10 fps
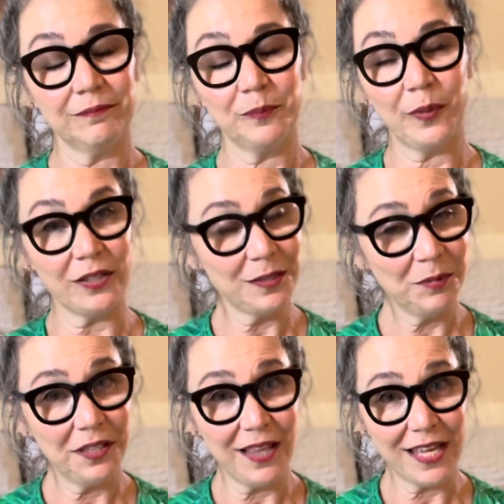
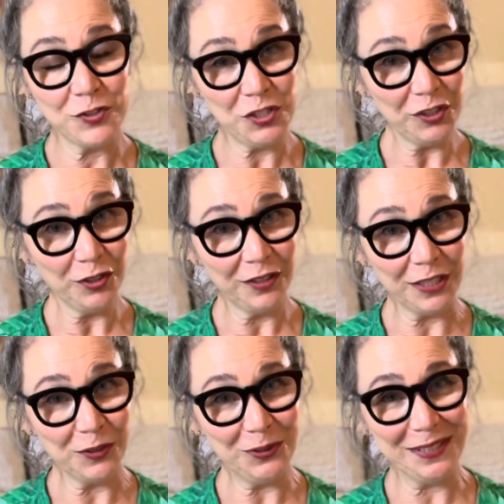possibly the last year,
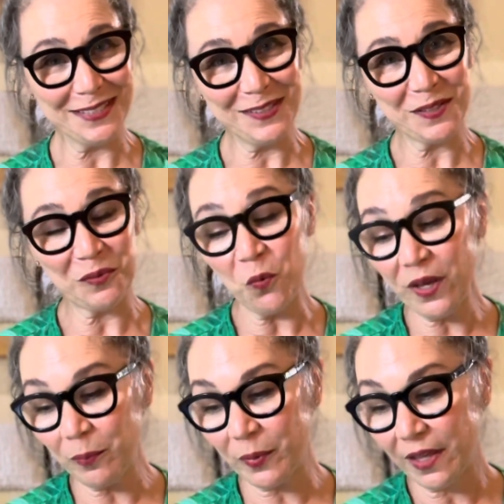including this
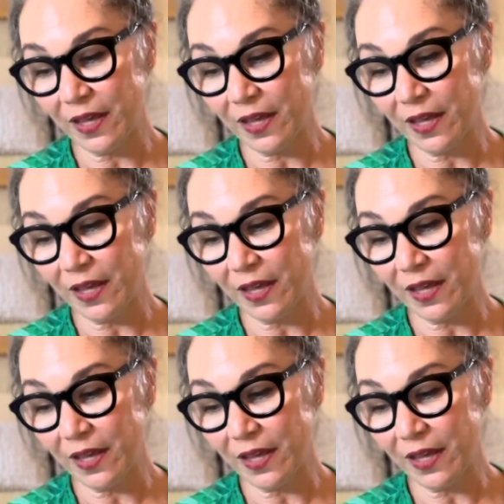whip.